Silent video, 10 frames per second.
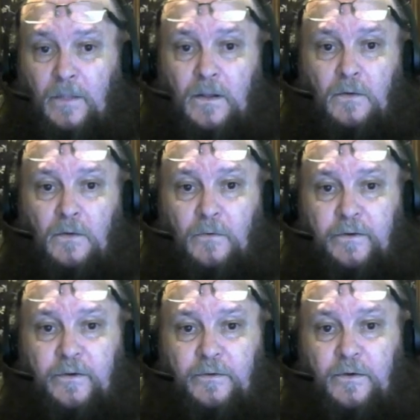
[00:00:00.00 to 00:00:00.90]
when
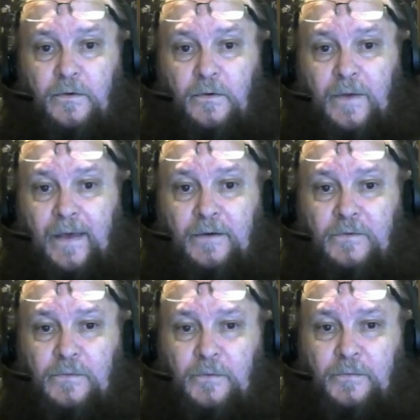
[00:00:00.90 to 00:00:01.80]
you do
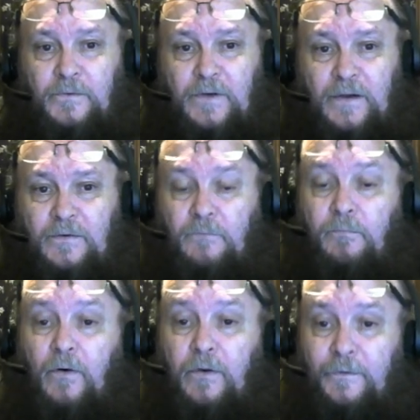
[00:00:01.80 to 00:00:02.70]
astral projection
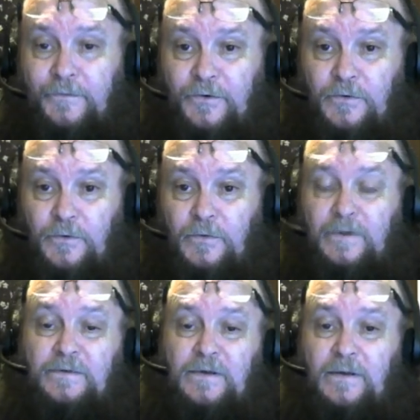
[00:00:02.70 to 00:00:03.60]
part 2,
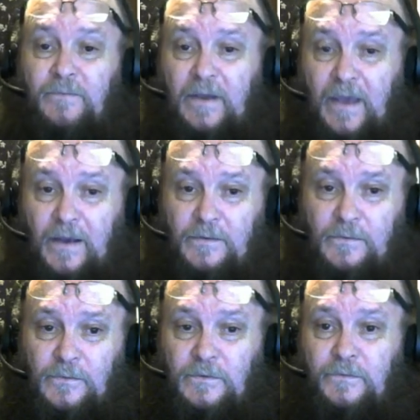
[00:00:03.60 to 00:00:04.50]
achieving
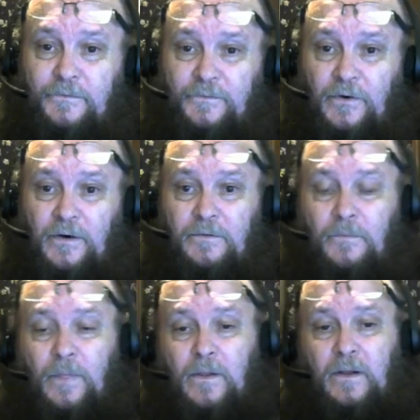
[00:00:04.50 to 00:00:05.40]
astral, Sean,
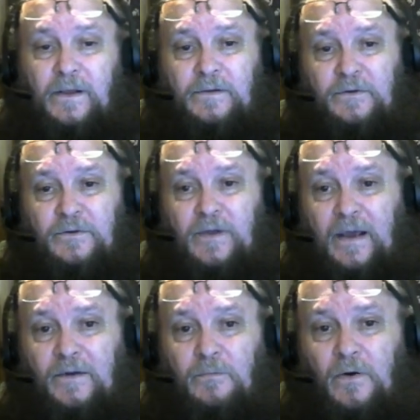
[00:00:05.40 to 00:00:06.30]
it's in the
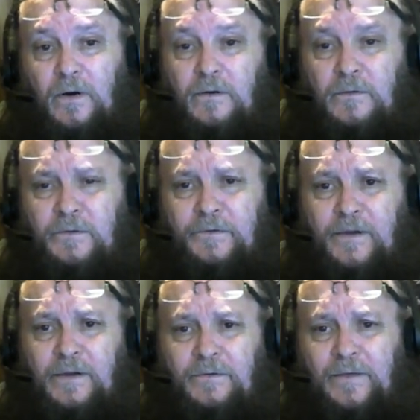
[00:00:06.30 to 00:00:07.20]
title bar.
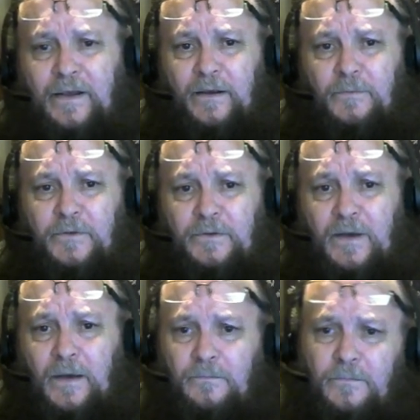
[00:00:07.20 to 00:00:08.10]
Strange thing up at the
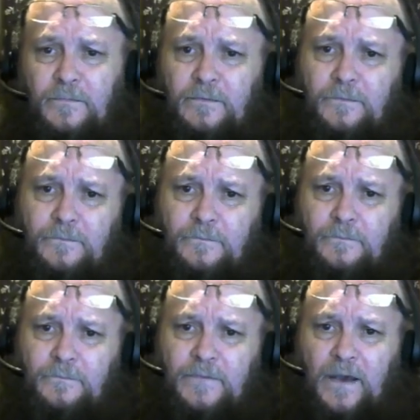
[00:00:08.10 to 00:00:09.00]
top.
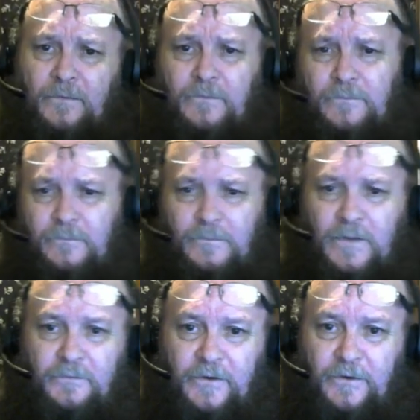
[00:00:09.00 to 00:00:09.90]
Yeah,
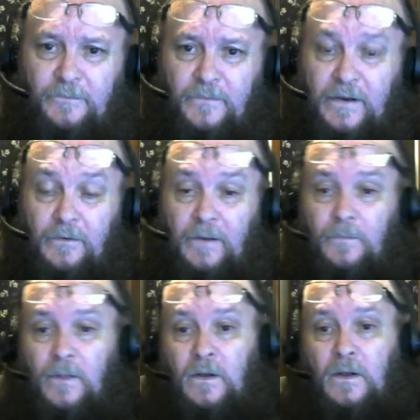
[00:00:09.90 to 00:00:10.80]
love you, dude. Anyway,
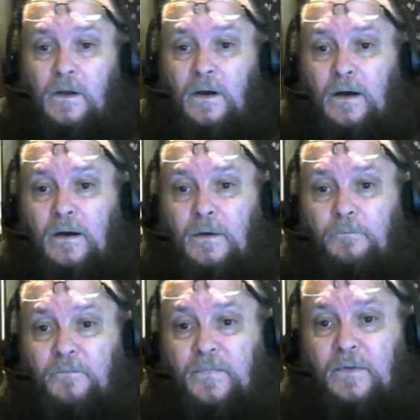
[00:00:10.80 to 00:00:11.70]

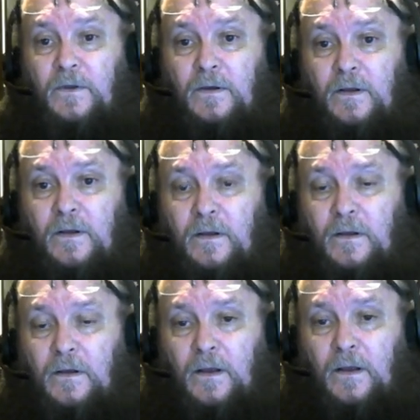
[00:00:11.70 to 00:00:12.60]
um,
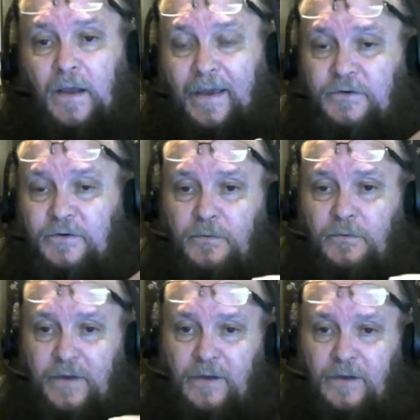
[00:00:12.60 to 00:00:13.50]
as you
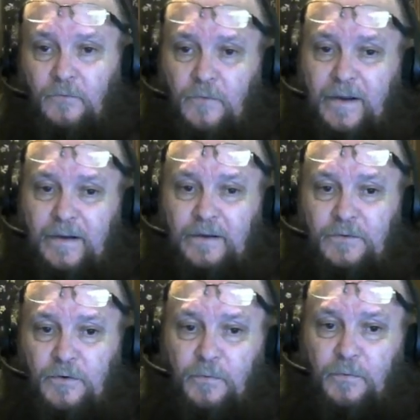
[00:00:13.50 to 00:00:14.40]
get ready
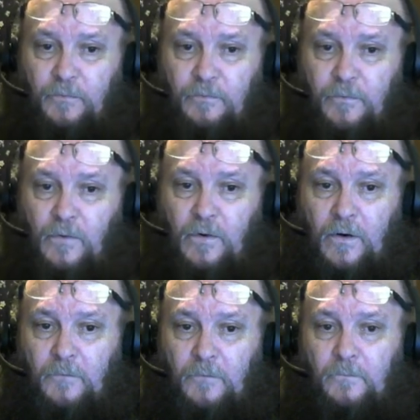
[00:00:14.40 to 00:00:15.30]
to perform